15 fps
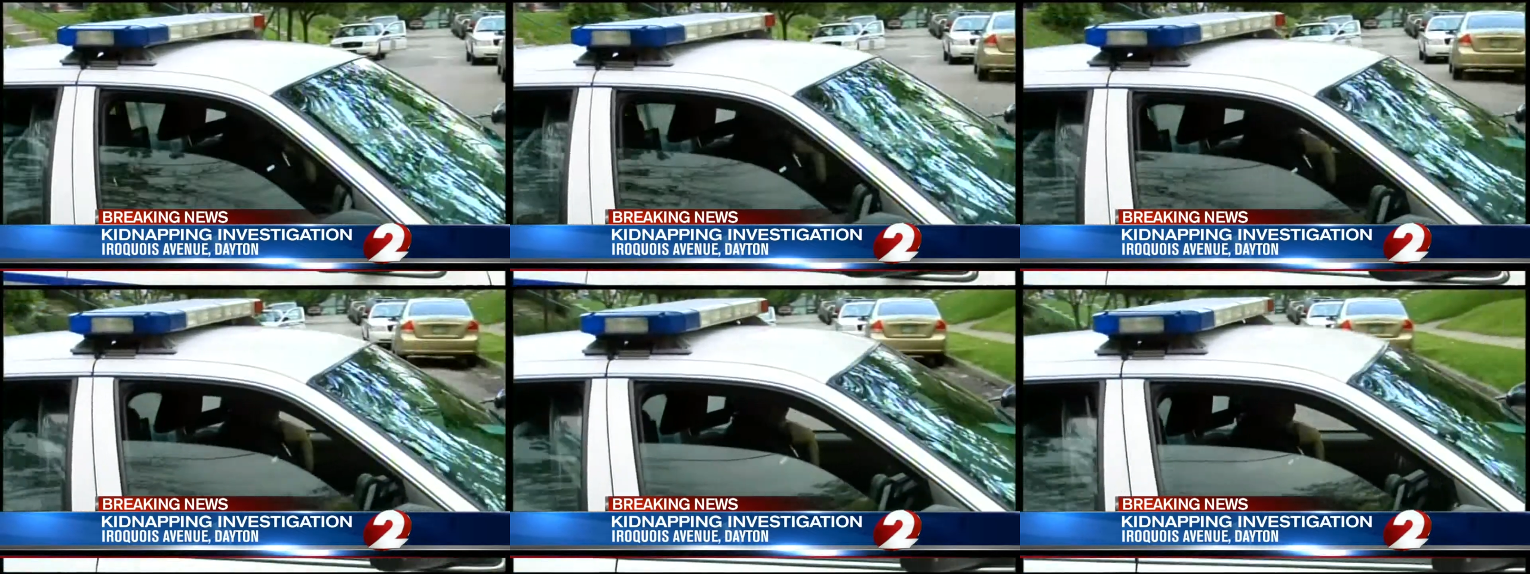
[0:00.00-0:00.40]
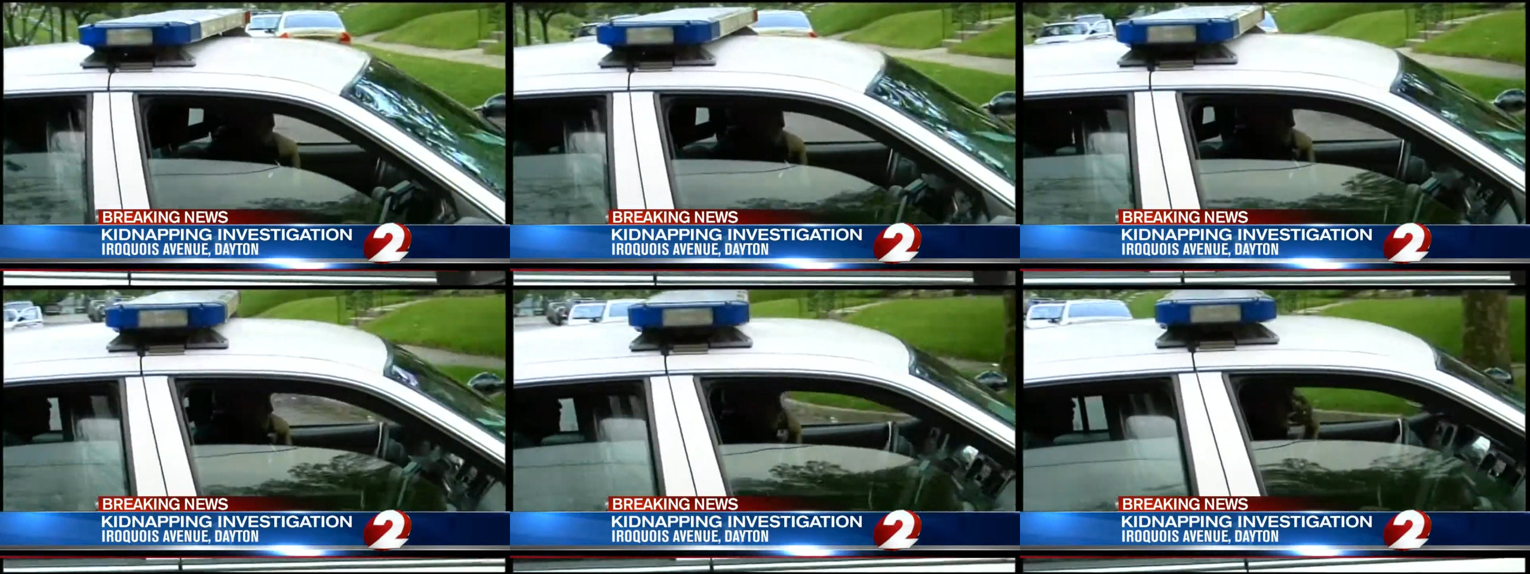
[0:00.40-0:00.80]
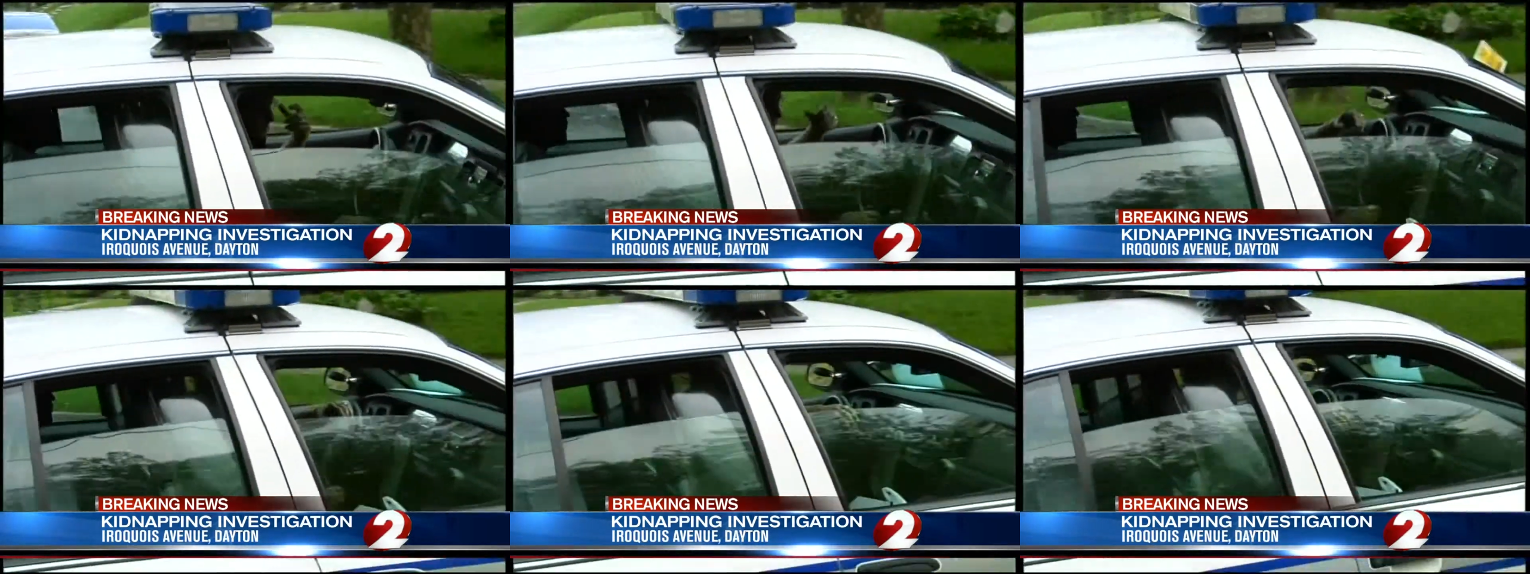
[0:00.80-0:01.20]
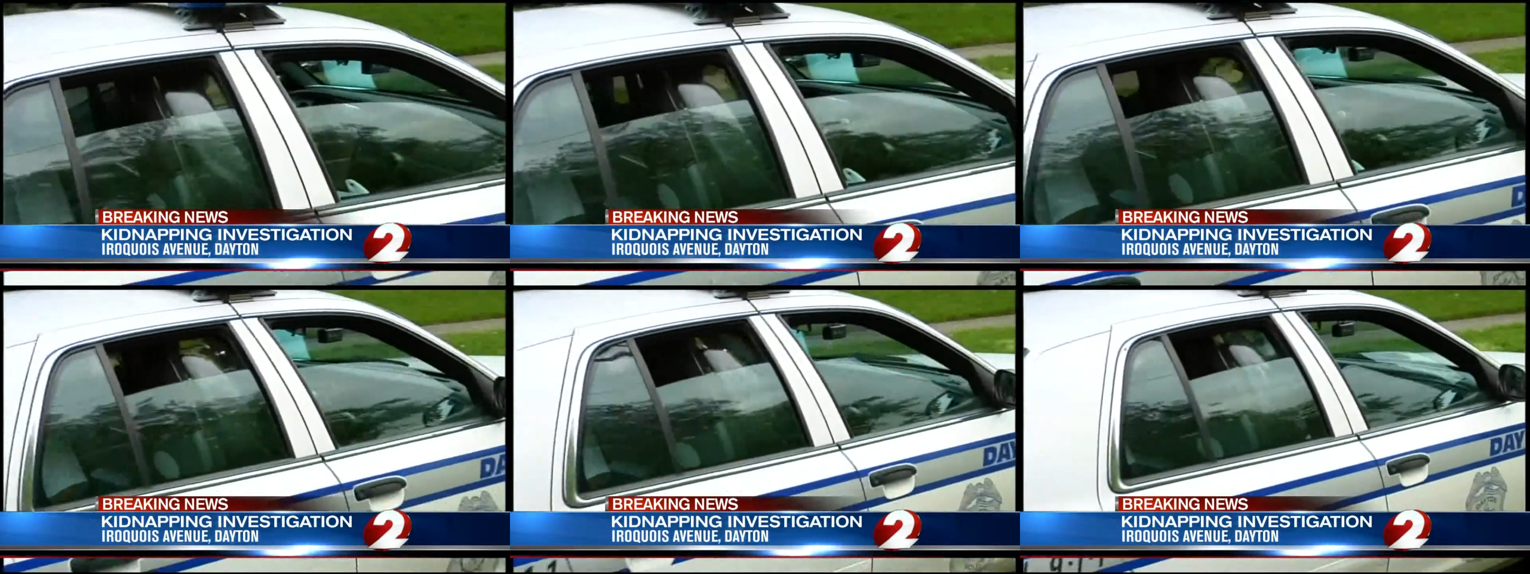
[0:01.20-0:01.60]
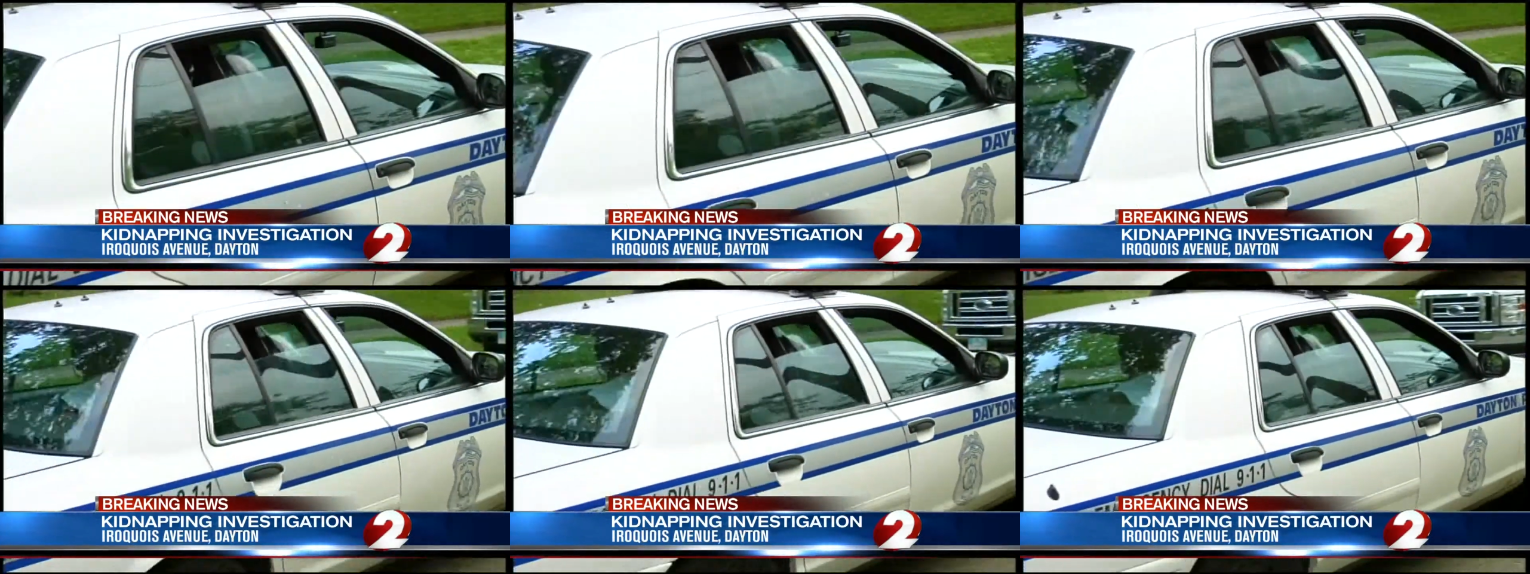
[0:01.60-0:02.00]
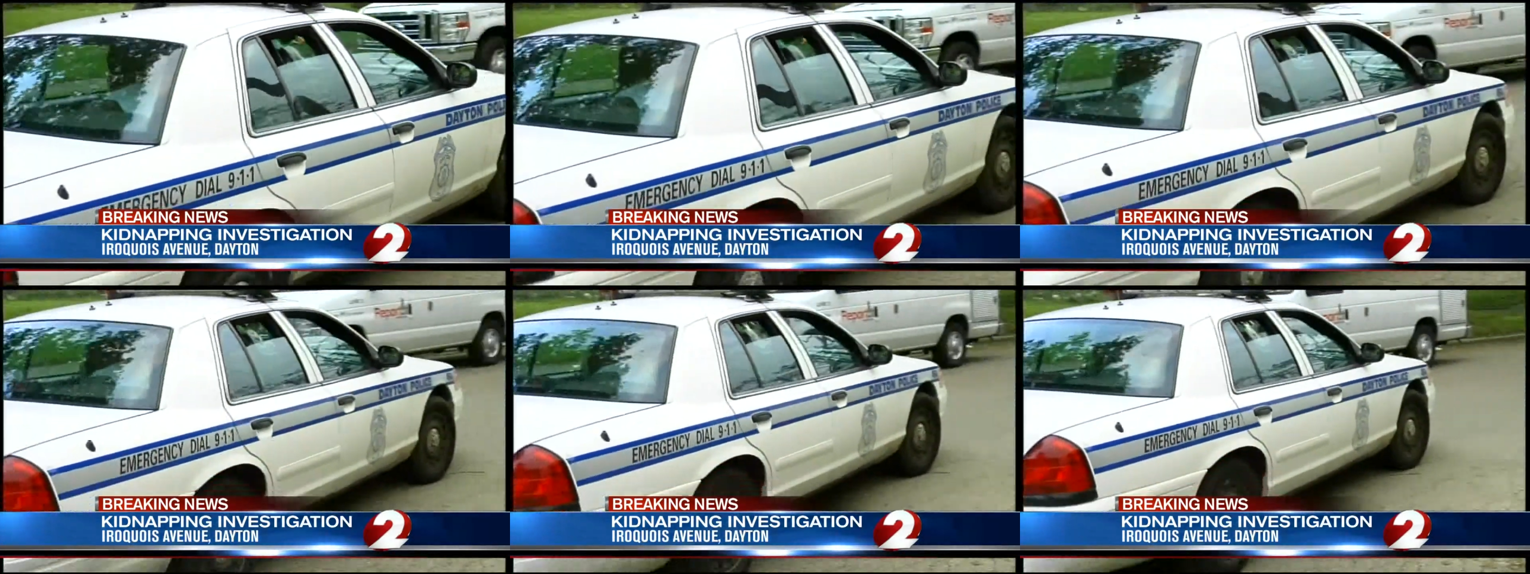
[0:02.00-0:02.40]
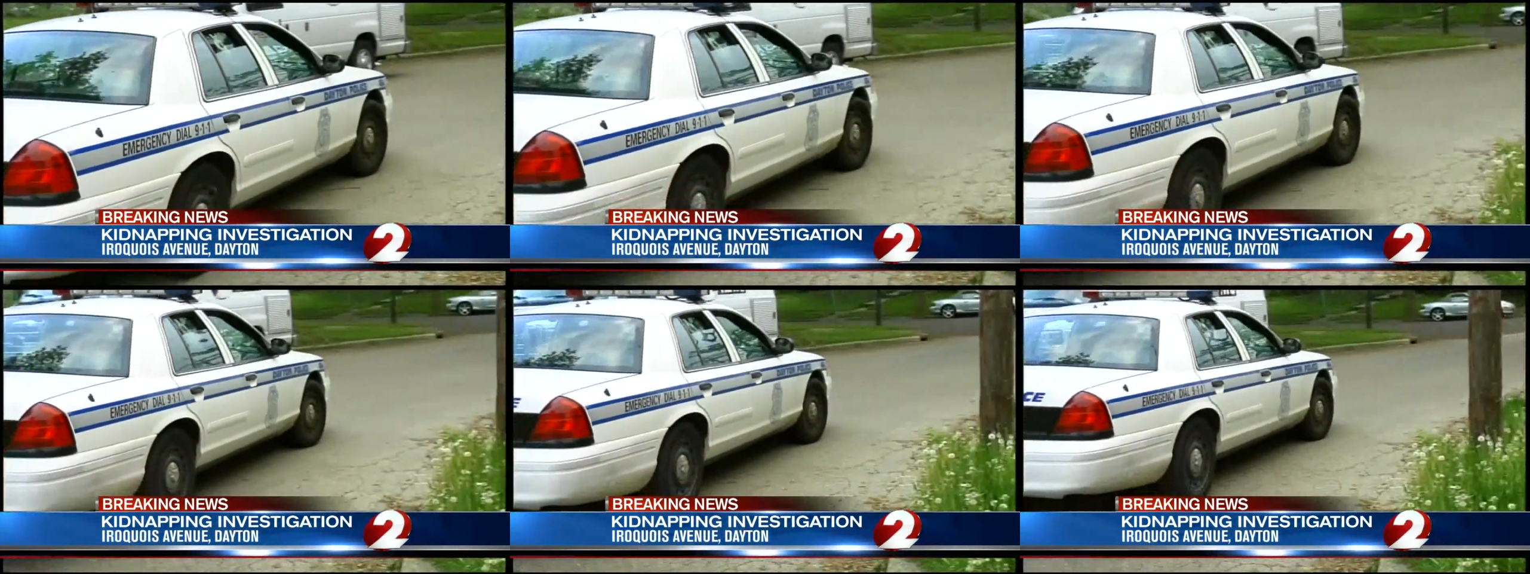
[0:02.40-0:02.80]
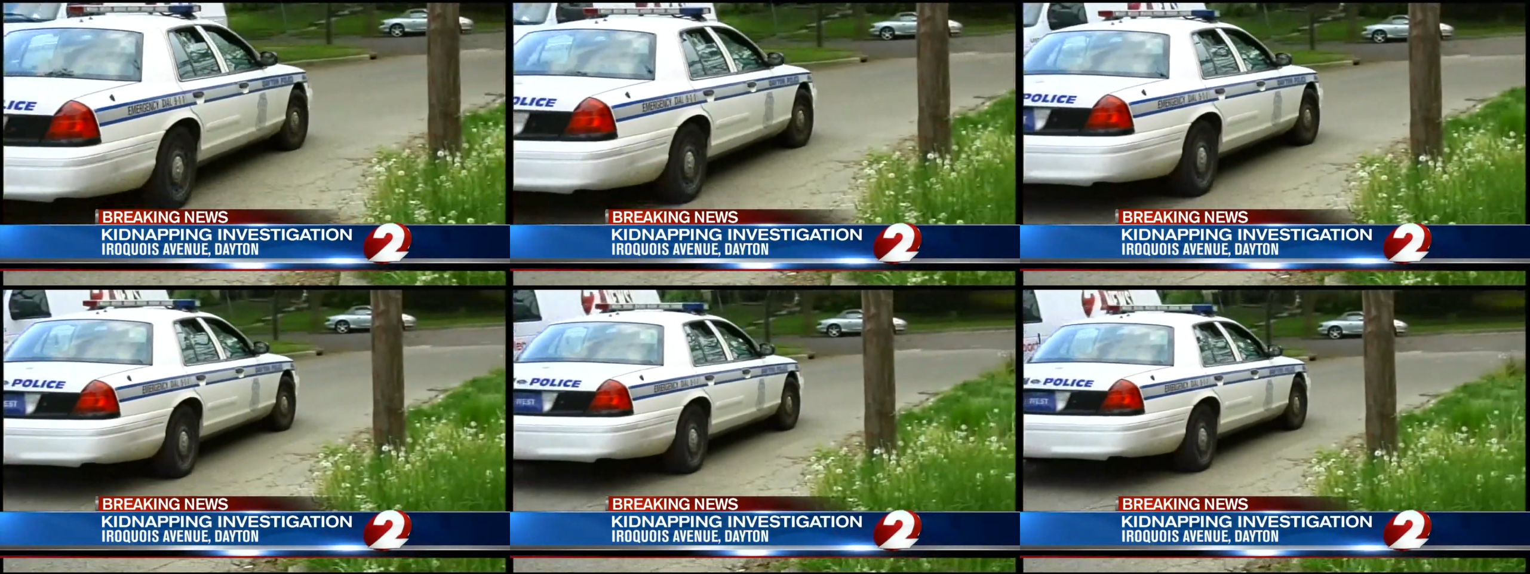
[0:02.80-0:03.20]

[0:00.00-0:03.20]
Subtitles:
[unreadable: no face in view]